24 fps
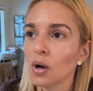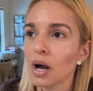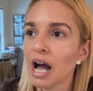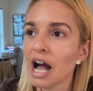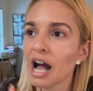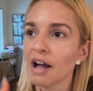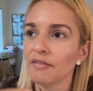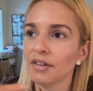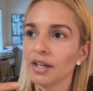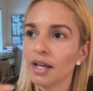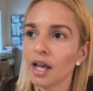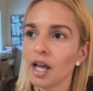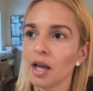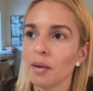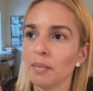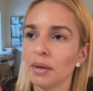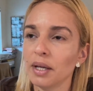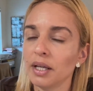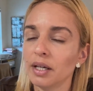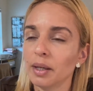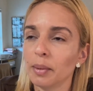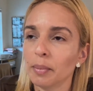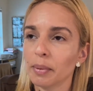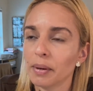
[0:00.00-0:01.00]
and
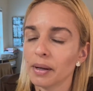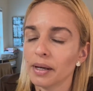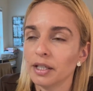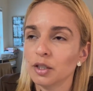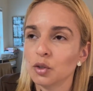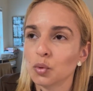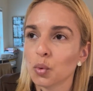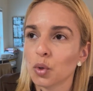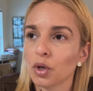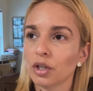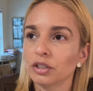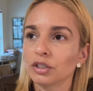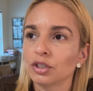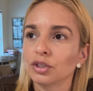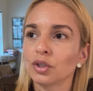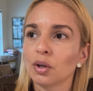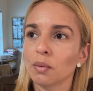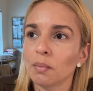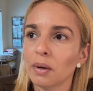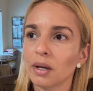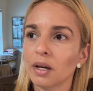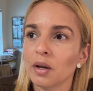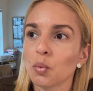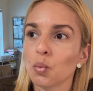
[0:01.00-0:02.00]
also having him in a
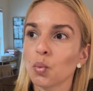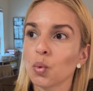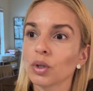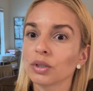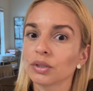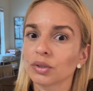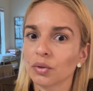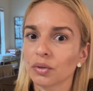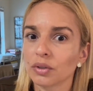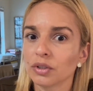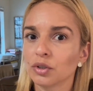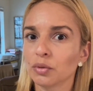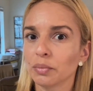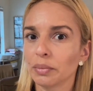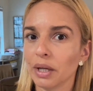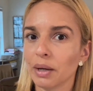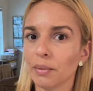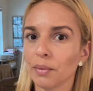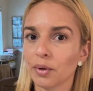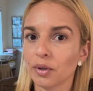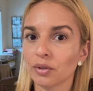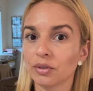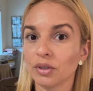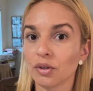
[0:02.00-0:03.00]
place where somebody
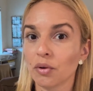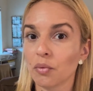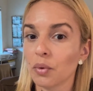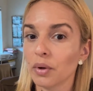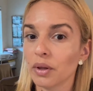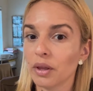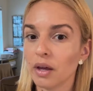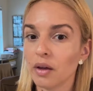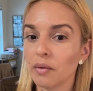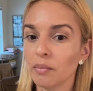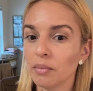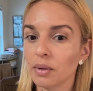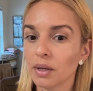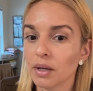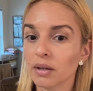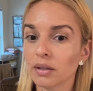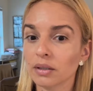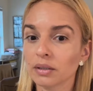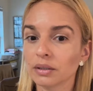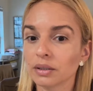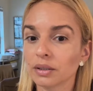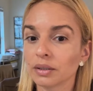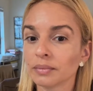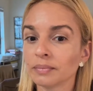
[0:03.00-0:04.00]
was going to be able to
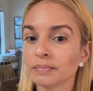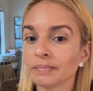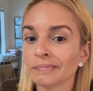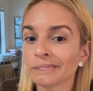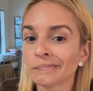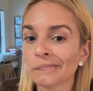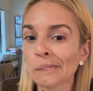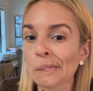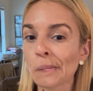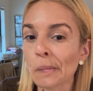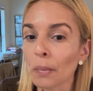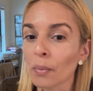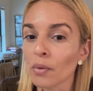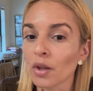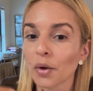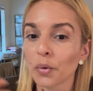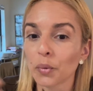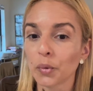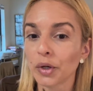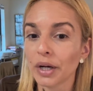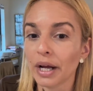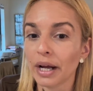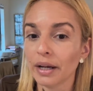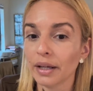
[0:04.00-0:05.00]
deal with him, because
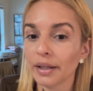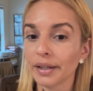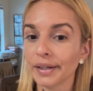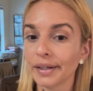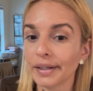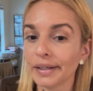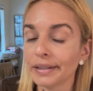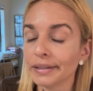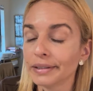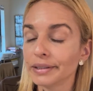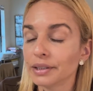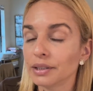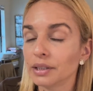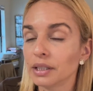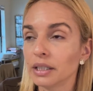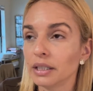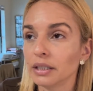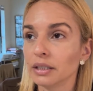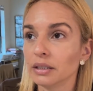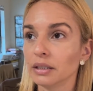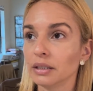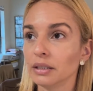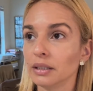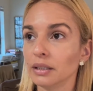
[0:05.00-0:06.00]

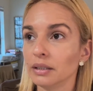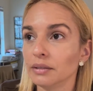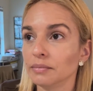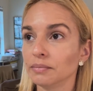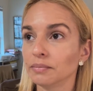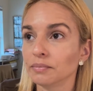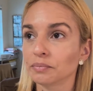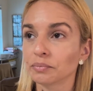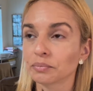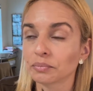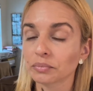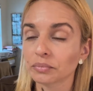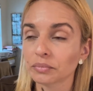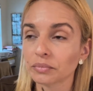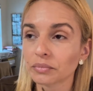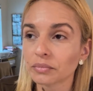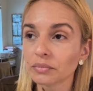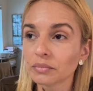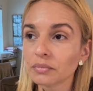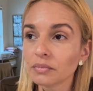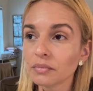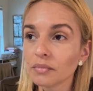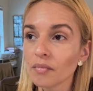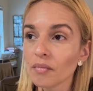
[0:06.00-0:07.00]
reality is
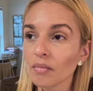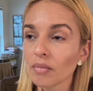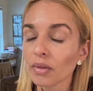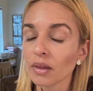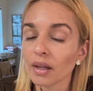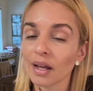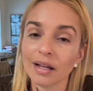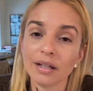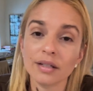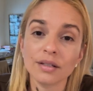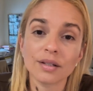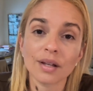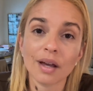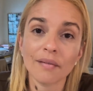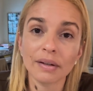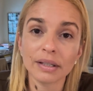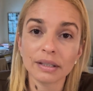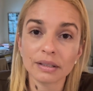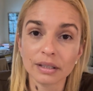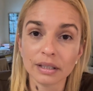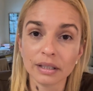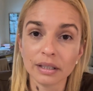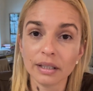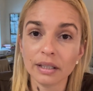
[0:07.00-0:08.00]
he's
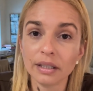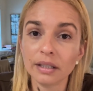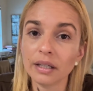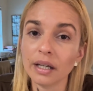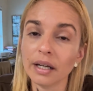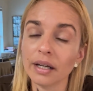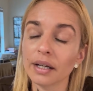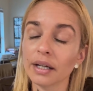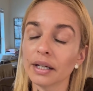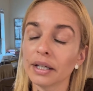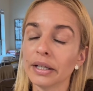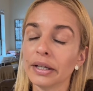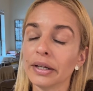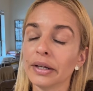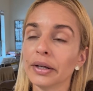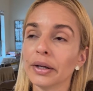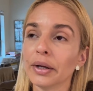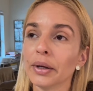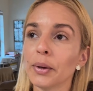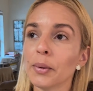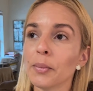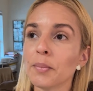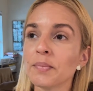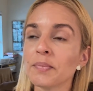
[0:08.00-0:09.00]

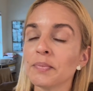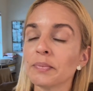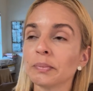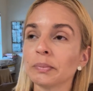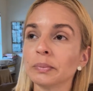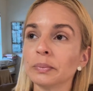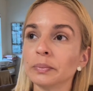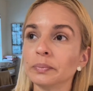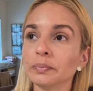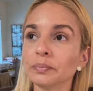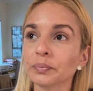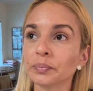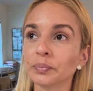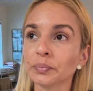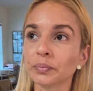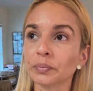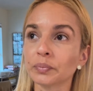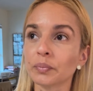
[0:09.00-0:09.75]
17 and